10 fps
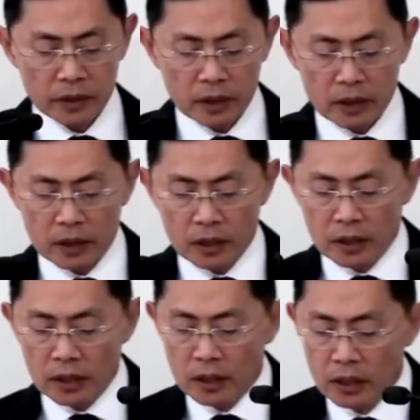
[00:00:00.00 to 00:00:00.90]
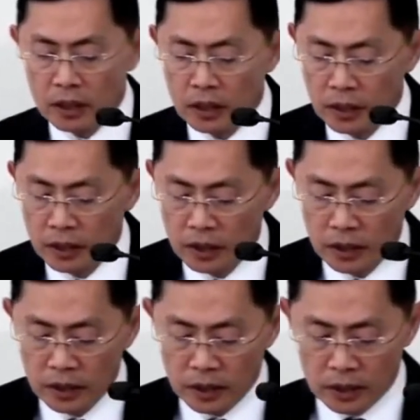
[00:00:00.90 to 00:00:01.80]

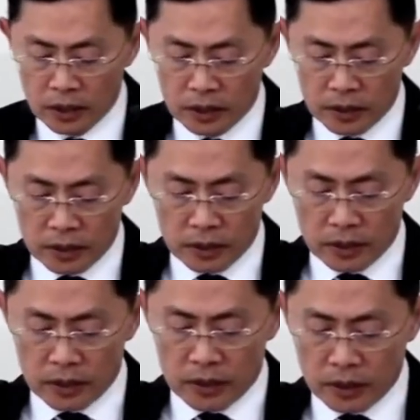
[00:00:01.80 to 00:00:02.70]
(no one is talking)